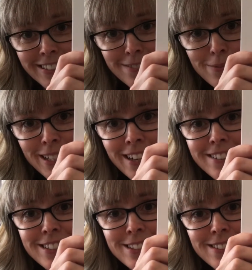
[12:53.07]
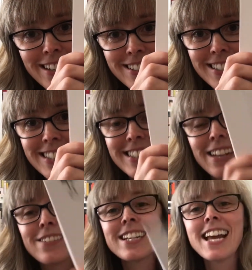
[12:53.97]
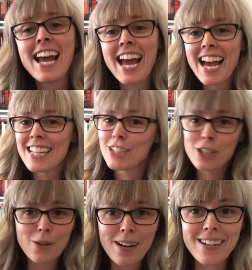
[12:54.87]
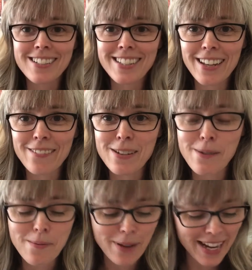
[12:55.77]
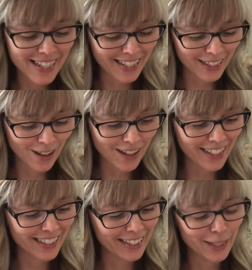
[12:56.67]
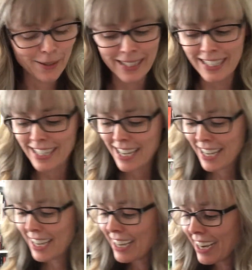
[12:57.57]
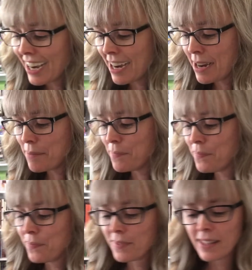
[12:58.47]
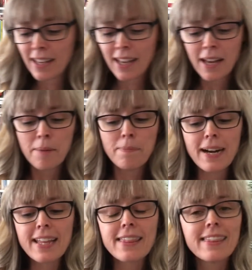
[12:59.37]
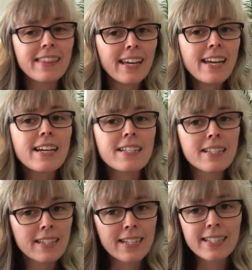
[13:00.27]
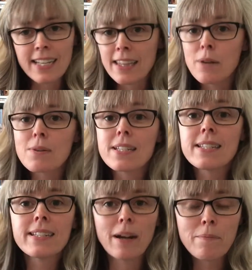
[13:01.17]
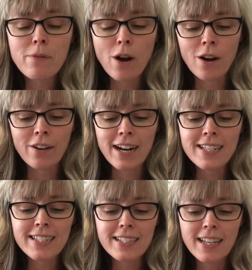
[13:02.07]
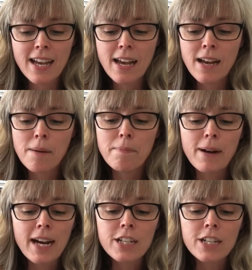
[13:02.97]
put out in 2007. 271 pages long. It's a doozy. But they said there was some progress, but